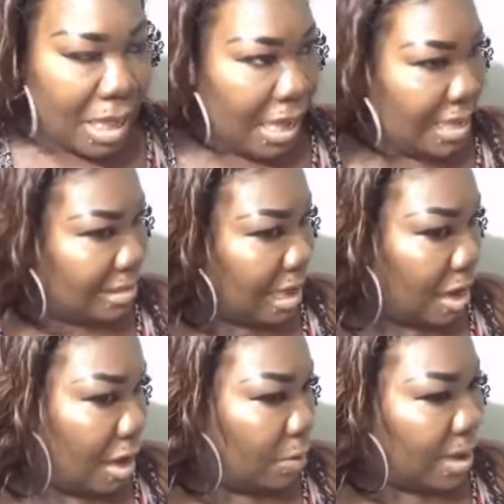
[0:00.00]
it's not
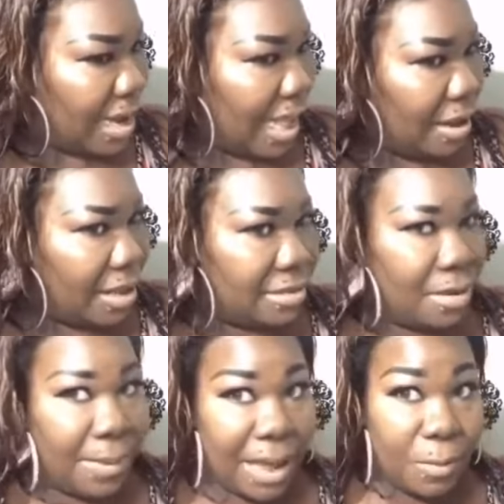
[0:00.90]
all the way down to the
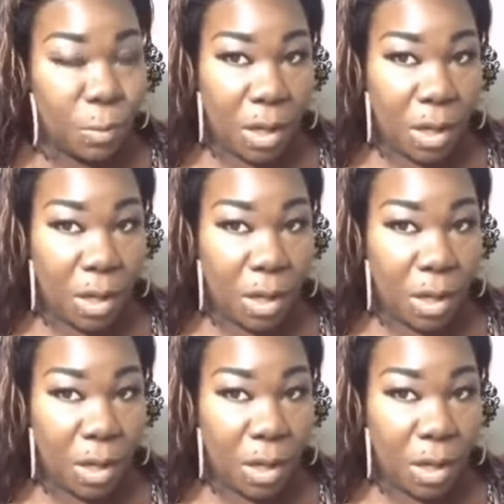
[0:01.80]
bottom.